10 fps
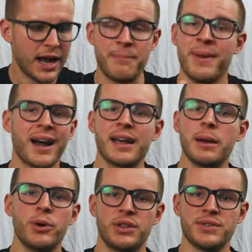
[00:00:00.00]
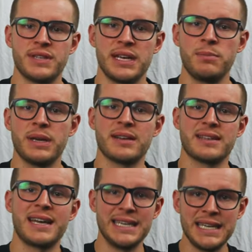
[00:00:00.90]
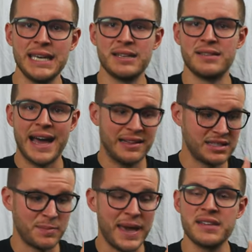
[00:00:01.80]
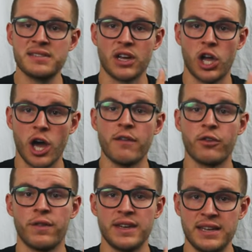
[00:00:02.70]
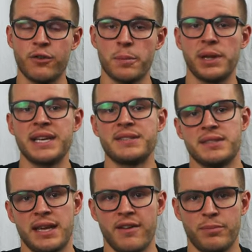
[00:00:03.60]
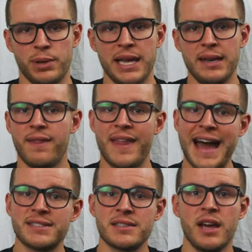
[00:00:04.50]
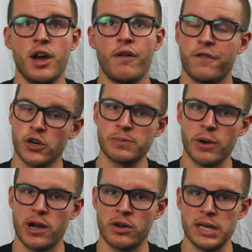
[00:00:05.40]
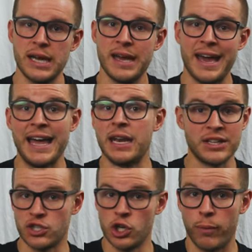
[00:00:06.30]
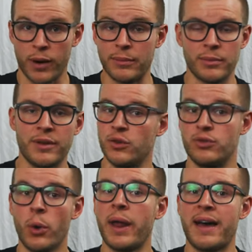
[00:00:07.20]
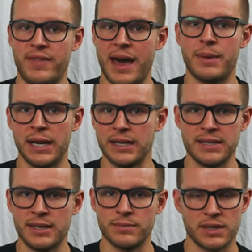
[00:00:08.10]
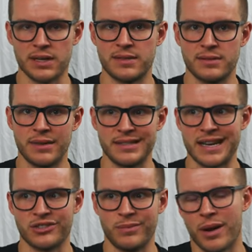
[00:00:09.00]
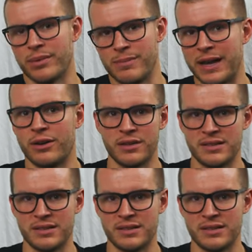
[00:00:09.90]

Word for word: I'm not going to put those in because I need that space to cover the different places that I've played, and that's first priority. And it's no problem if you don't have that many teams, because it's actually probably better to